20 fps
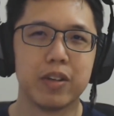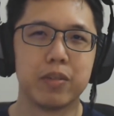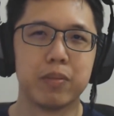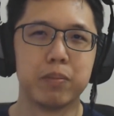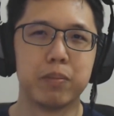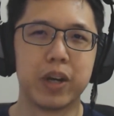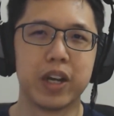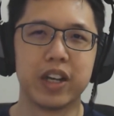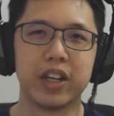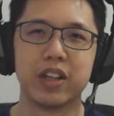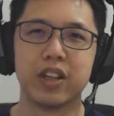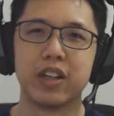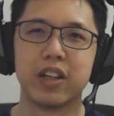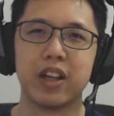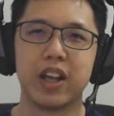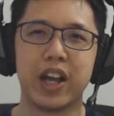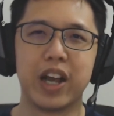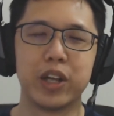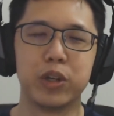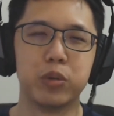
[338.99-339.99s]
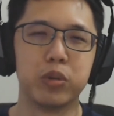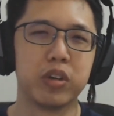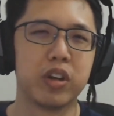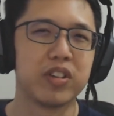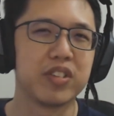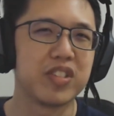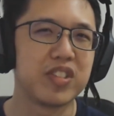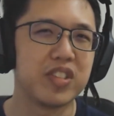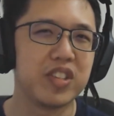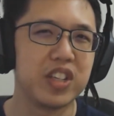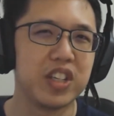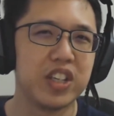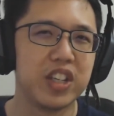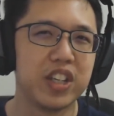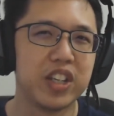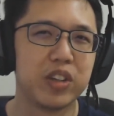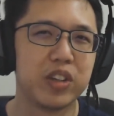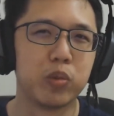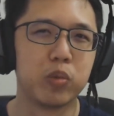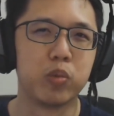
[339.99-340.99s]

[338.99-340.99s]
but I do not see it